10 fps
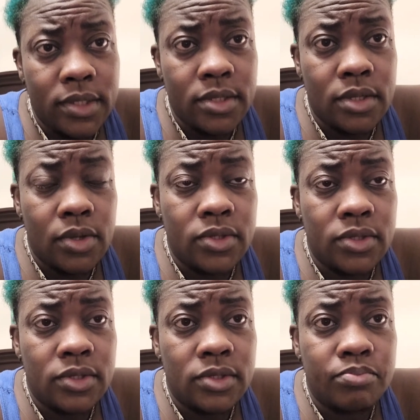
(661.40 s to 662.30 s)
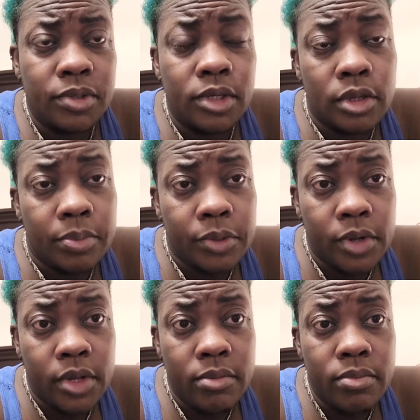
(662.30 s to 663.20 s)
it does is build up your
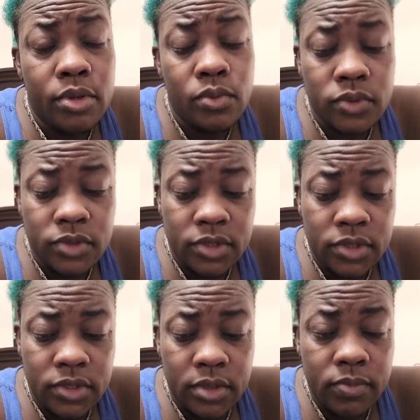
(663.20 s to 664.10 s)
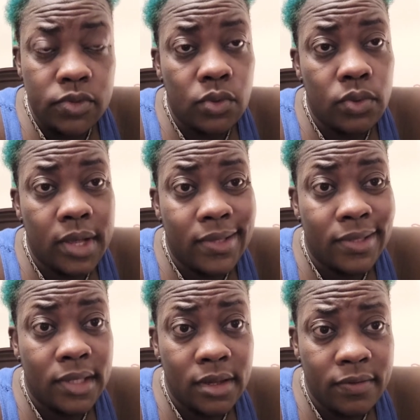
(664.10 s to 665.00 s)
immune system so that
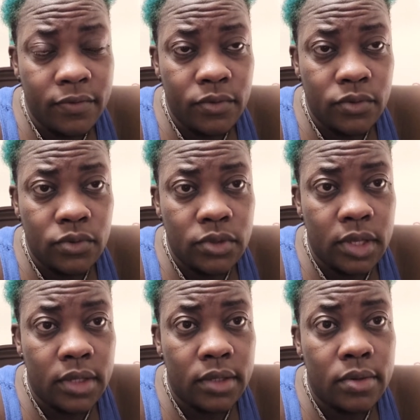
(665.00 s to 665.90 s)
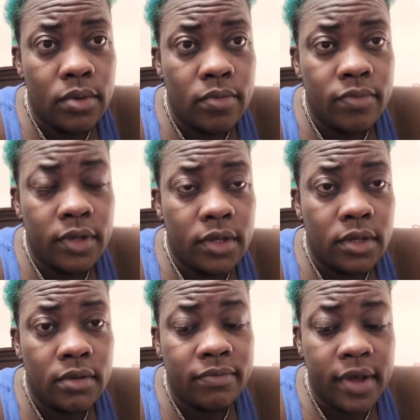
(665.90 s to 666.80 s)
if you should get the COVID,
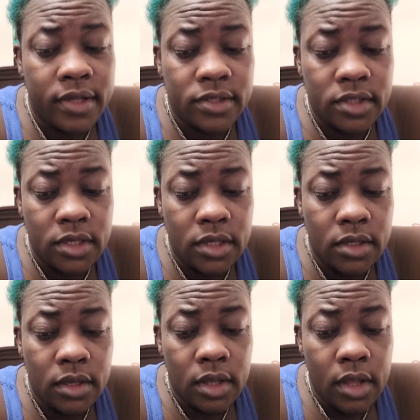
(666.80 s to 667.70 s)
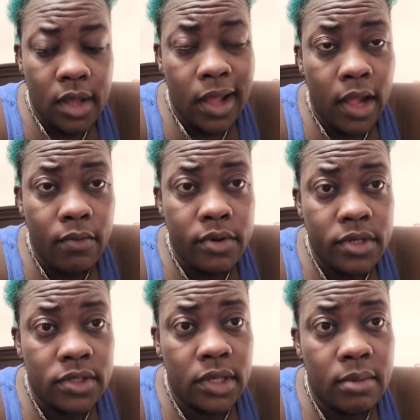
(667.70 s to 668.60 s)
the vaccine already
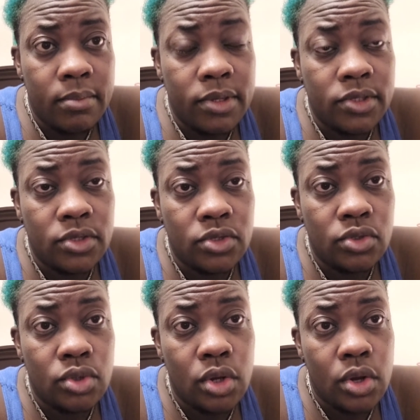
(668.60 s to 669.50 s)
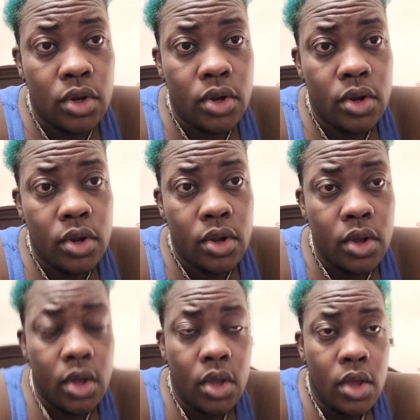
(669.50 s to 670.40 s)
sent a message to
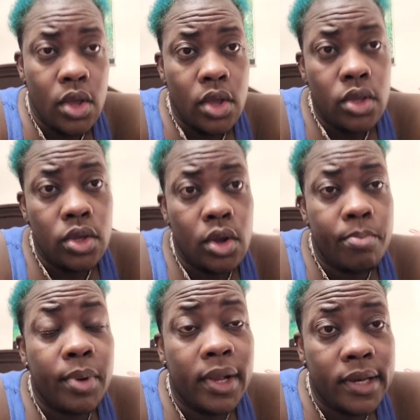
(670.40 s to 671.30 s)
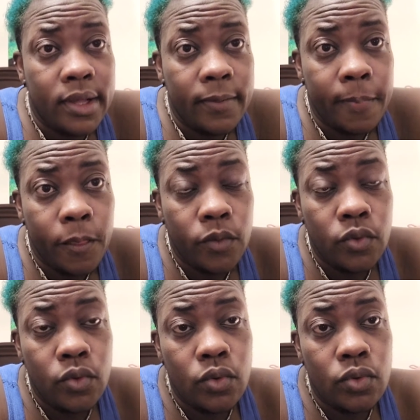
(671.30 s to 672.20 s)
your body
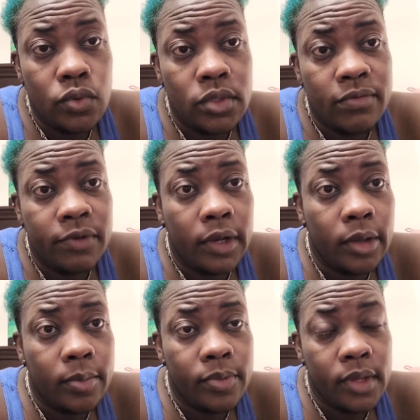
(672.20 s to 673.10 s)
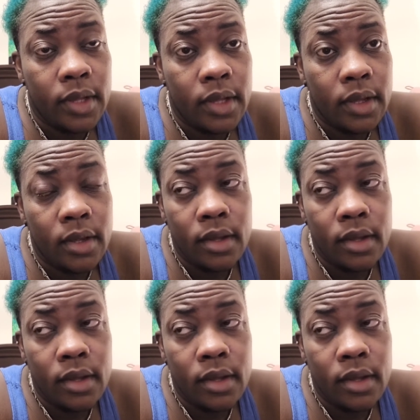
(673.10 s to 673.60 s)
to develop the,